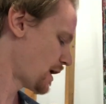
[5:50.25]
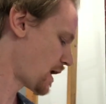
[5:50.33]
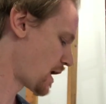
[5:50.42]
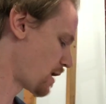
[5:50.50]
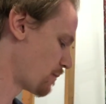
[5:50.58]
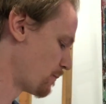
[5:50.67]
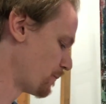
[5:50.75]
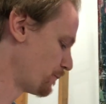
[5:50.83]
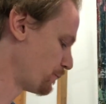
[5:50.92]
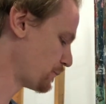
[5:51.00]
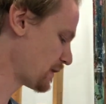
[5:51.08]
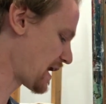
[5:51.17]
I
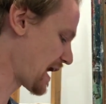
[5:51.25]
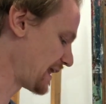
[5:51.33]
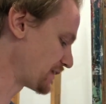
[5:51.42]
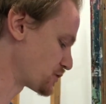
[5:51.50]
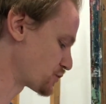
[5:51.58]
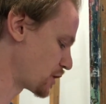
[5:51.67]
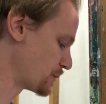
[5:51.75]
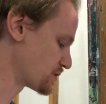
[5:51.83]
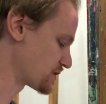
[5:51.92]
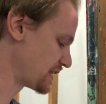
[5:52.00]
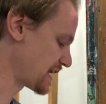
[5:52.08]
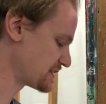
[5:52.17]
like to start with
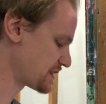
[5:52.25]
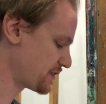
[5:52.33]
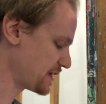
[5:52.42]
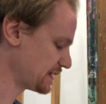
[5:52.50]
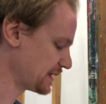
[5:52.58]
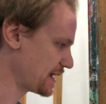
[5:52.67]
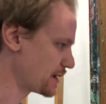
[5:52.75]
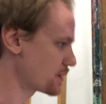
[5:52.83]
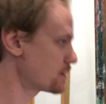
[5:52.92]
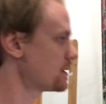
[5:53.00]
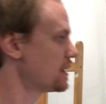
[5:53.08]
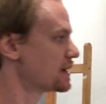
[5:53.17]
just a nice thin
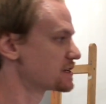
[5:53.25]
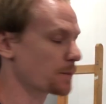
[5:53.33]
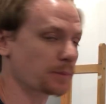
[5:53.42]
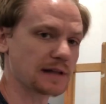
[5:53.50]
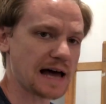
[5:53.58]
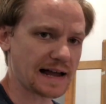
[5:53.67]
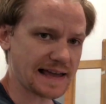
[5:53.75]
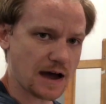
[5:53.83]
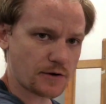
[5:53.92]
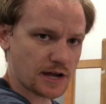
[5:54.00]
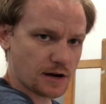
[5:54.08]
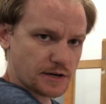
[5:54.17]
layer to block
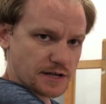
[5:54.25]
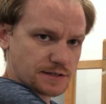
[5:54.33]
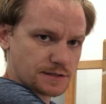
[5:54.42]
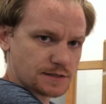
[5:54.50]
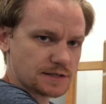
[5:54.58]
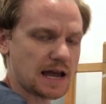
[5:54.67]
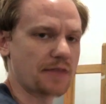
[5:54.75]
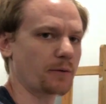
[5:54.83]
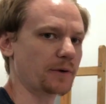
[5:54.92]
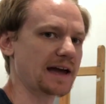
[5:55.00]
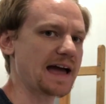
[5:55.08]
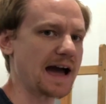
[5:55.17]
out areas, and then
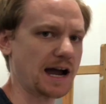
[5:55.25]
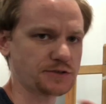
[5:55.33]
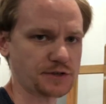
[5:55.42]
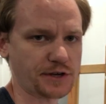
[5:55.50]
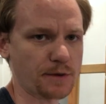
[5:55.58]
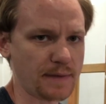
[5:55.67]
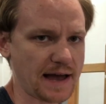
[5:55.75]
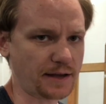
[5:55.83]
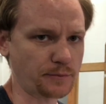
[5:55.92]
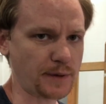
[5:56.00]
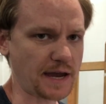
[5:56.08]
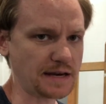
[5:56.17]
when I actually come back
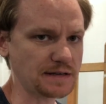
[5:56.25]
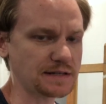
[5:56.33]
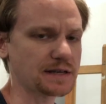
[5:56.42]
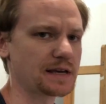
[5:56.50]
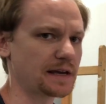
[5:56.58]
and paint,